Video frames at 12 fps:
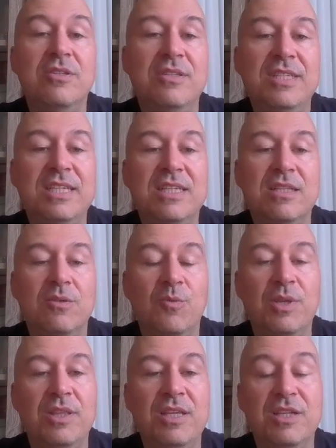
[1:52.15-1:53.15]
deal
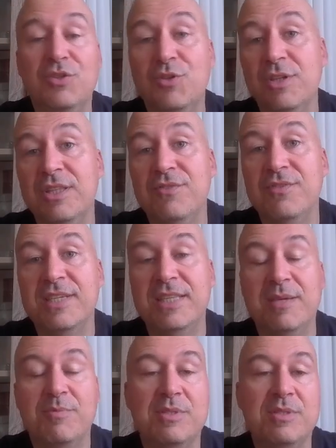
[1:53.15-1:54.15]
with the alternative
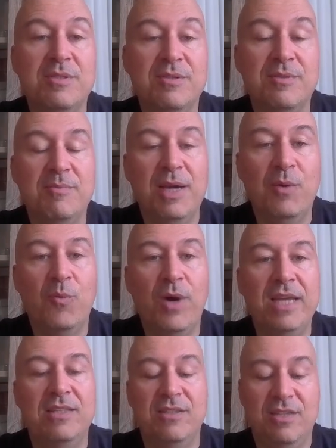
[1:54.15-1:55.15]
setups by
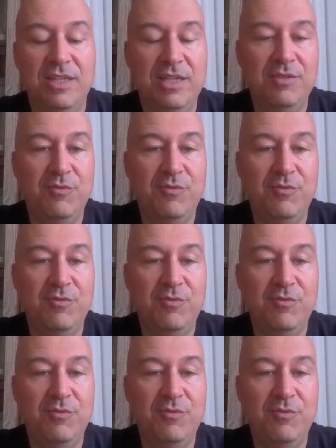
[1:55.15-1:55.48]
white here,